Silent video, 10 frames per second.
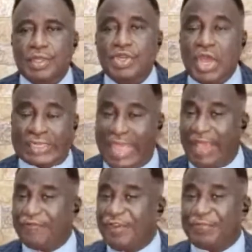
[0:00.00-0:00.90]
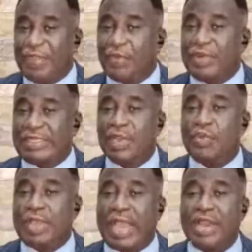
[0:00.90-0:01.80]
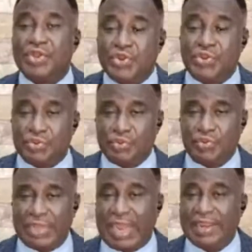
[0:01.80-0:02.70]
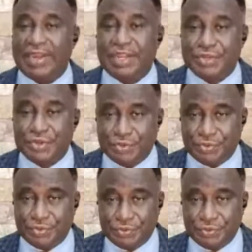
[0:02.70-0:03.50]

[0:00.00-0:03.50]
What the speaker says: Not everything we think we can do, we can really do.